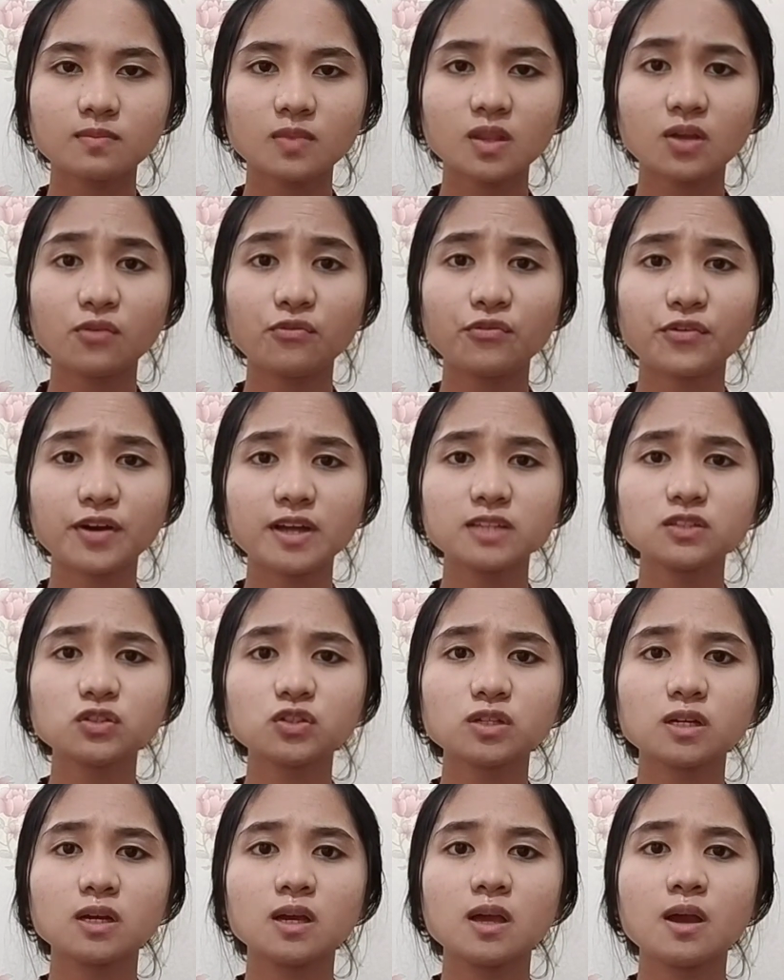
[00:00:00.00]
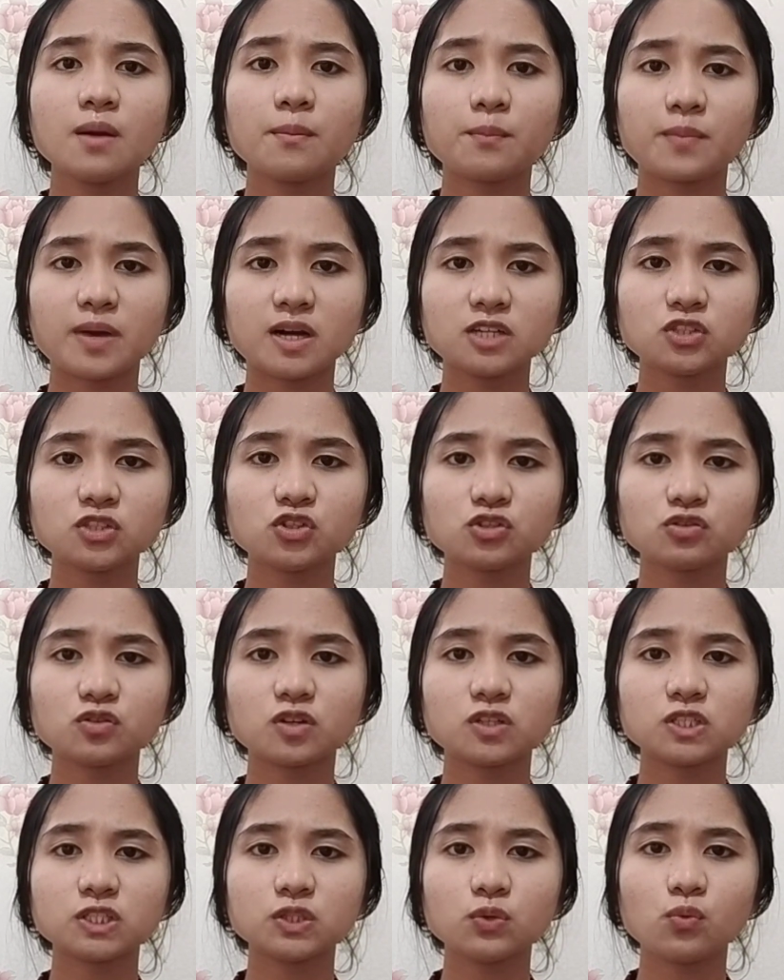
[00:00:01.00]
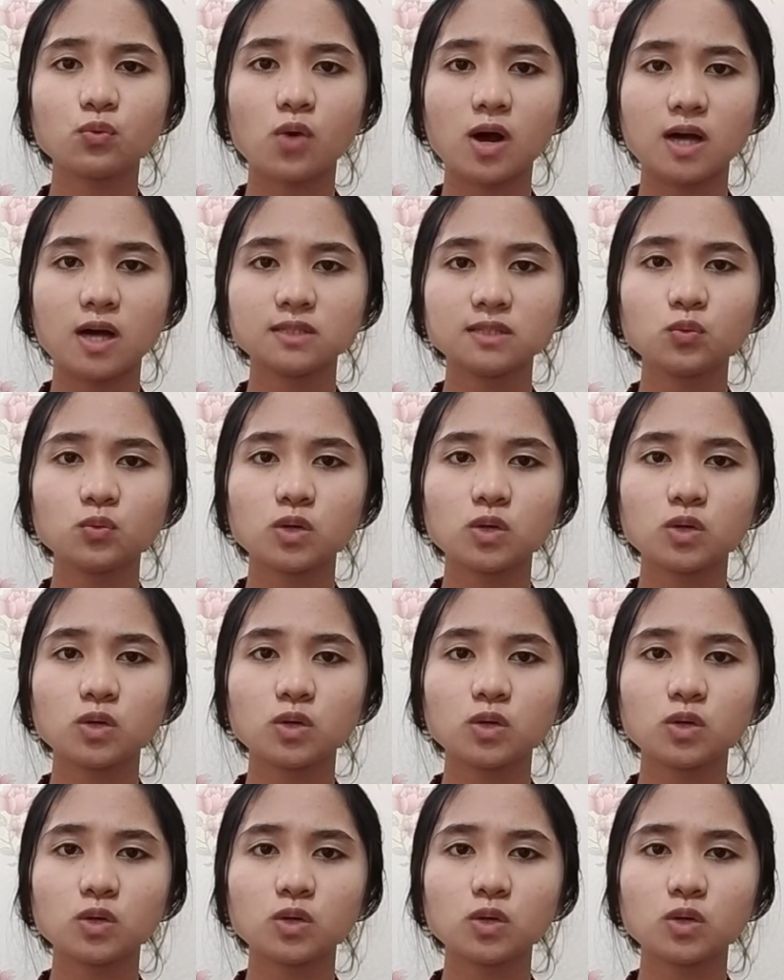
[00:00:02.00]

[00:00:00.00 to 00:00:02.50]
France, March 31,